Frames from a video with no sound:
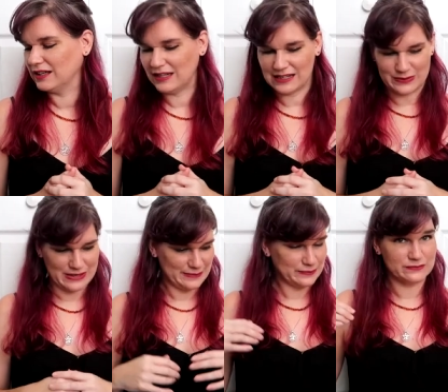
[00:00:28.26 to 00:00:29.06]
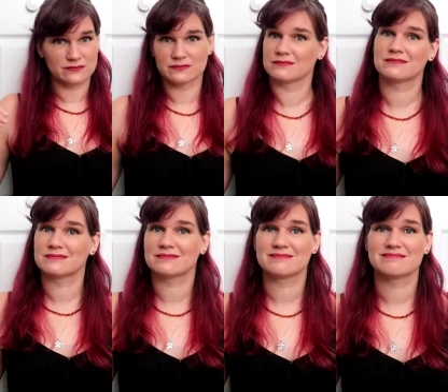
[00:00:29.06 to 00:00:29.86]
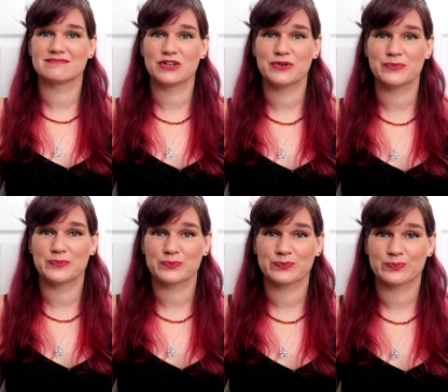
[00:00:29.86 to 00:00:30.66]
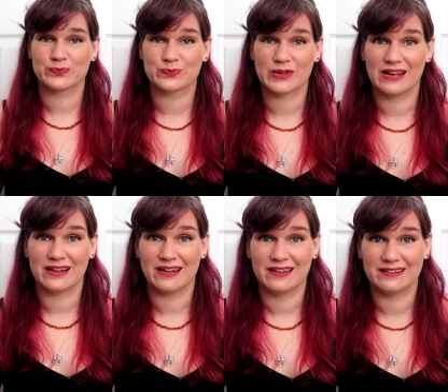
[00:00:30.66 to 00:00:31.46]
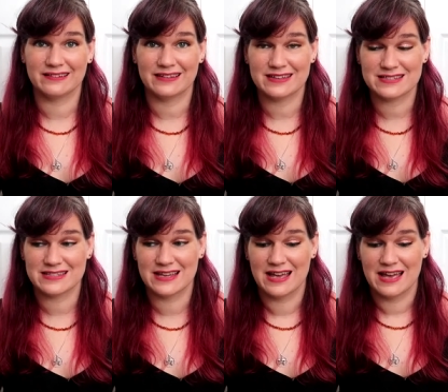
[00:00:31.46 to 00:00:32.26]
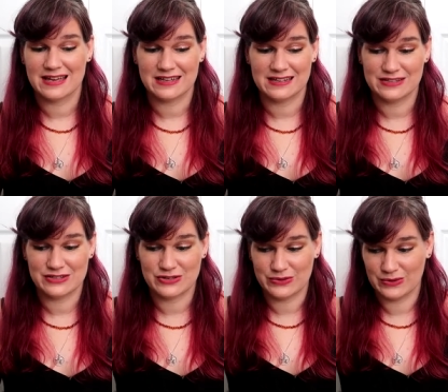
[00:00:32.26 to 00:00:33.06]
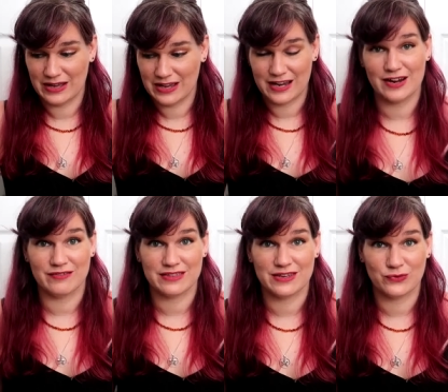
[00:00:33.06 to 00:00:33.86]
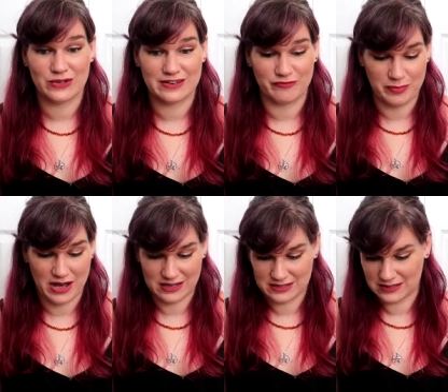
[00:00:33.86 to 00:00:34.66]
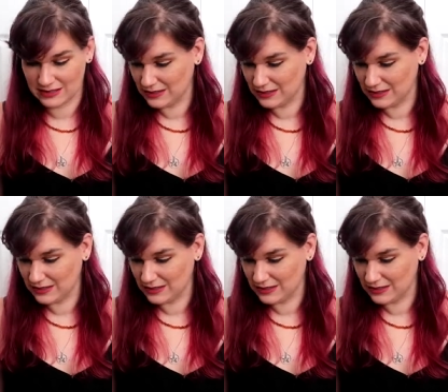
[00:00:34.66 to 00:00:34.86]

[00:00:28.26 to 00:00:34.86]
Anyway, so let's get into everything we have bought.